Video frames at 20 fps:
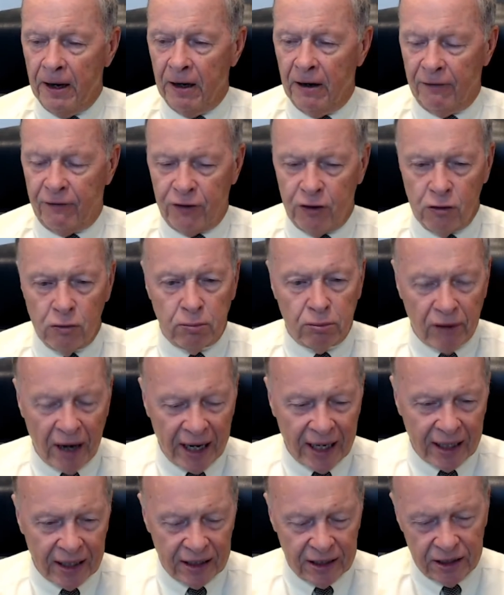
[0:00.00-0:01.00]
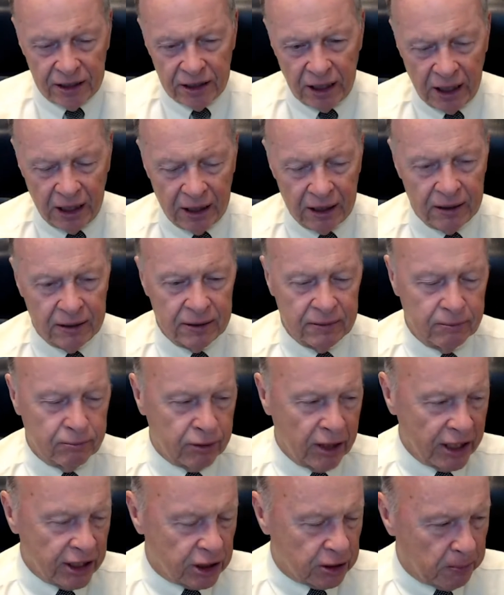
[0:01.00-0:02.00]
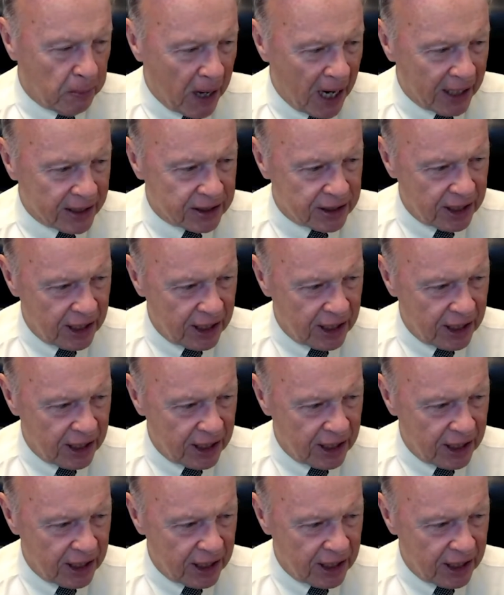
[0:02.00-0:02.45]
a few bright uh, bright spots